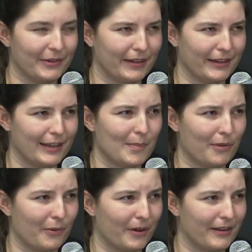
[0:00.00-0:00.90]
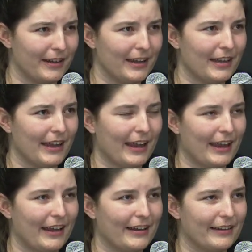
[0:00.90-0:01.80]
It was Kip Thorne,
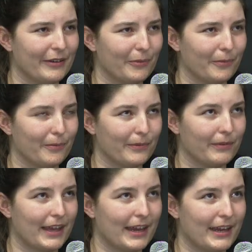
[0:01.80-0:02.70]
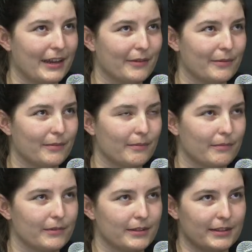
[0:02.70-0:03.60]
and they
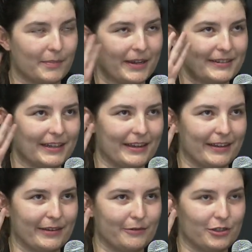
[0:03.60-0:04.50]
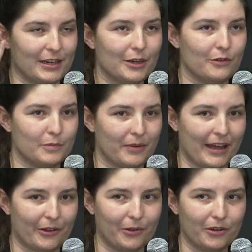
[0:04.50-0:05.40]
depicted this huge
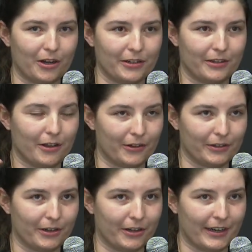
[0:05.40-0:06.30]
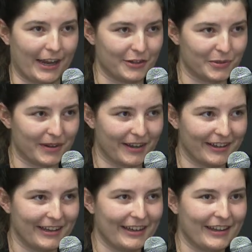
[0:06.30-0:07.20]
black hole called Gargantua
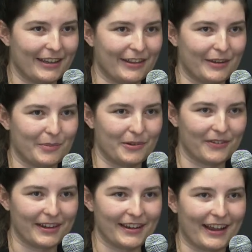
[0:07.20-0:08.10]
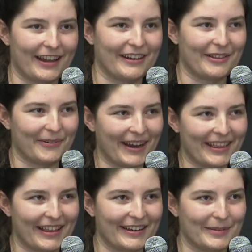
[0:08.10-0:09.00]
in the movie, and the way
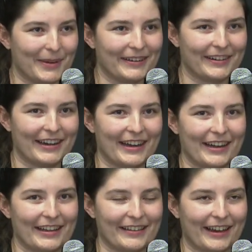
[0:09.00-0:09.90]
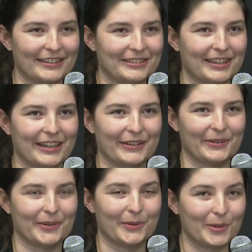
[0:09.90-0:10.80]
they depicted it is actually like
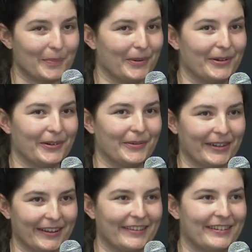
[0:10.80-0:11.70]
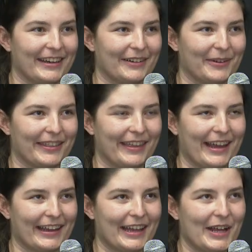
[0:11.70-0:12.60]
super realistic with
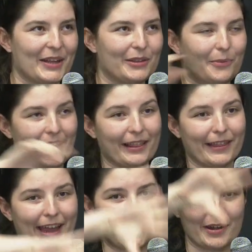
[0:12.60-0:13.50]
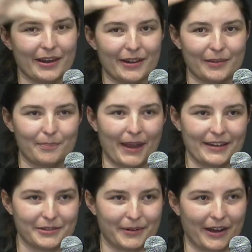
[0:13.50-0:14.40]
like the way light is
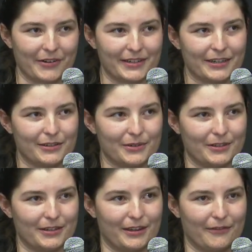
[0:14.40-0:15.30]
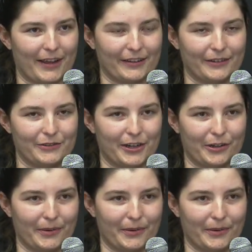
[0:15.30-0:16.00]
bent around it due to the effects of general